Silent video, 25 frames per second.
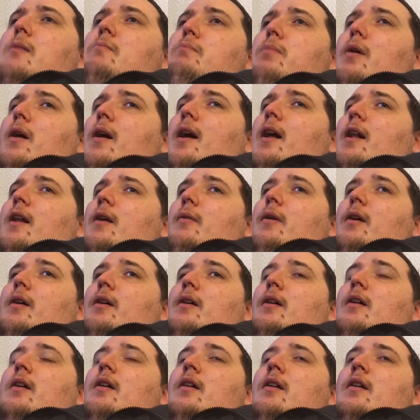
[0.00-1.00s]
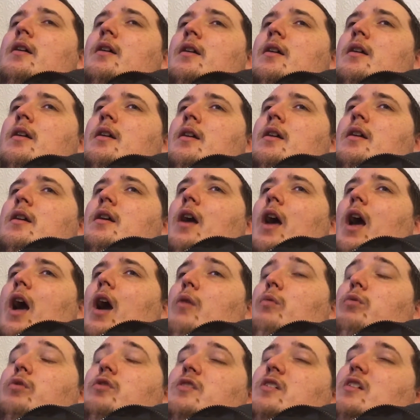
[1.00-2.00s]
But anyway,
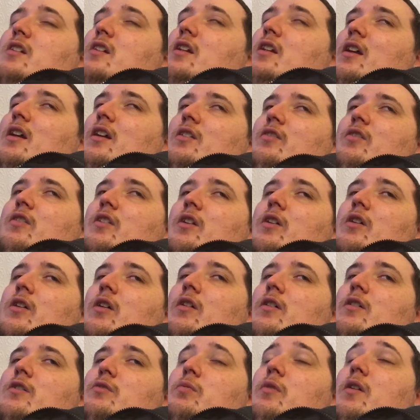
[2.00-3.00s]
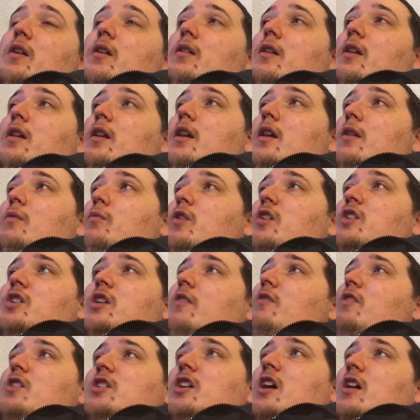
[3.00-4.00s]
I will see next video, guys. When
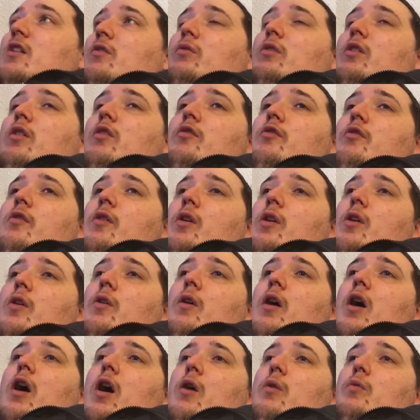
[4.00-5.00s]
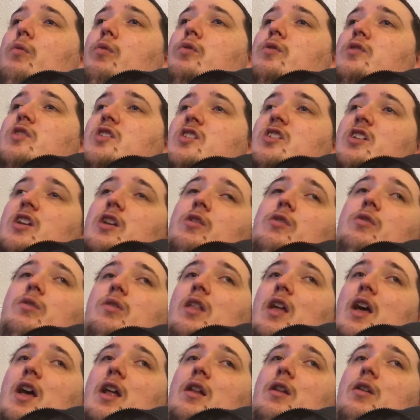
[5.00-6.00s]
whichever channel you follow, I will see you
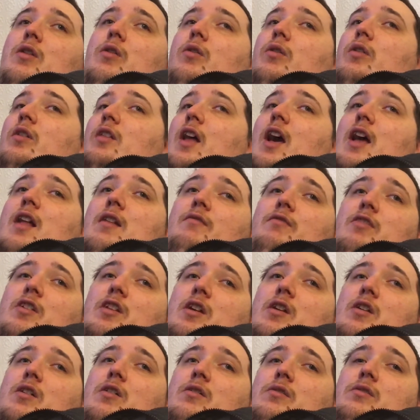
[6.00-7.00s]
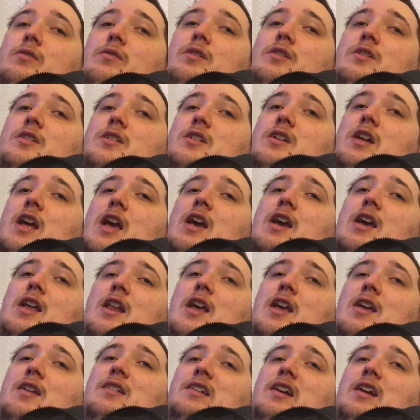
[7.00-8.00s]
then on that video. Take it
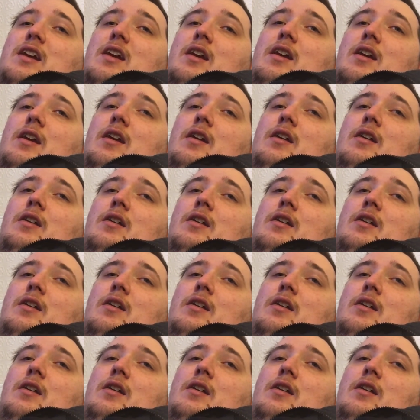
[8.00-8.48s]
easy.